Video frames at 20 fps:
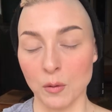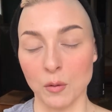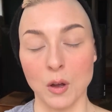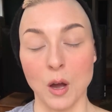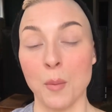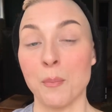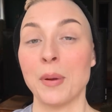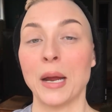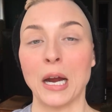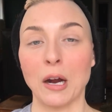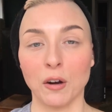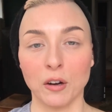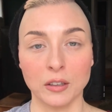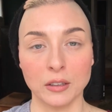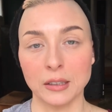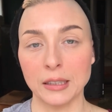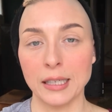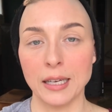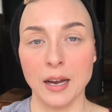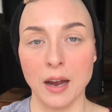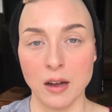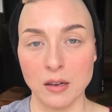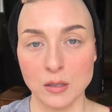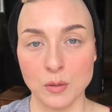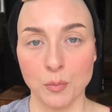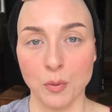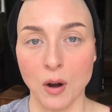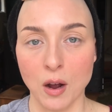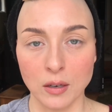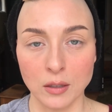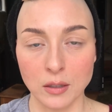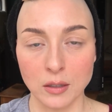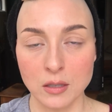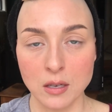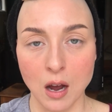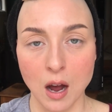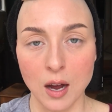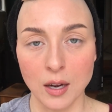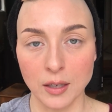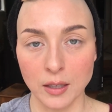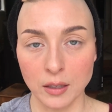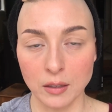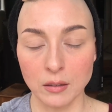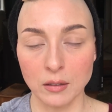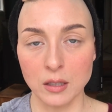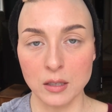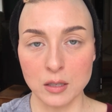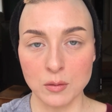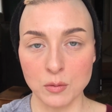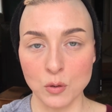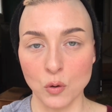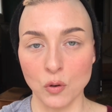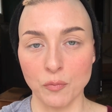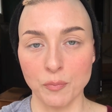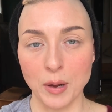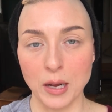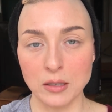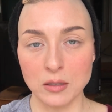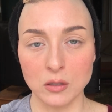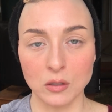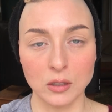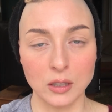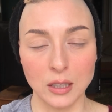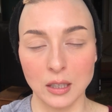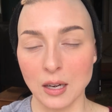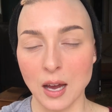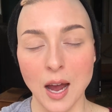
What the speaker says: apparently has product on it that's sort of penciled in,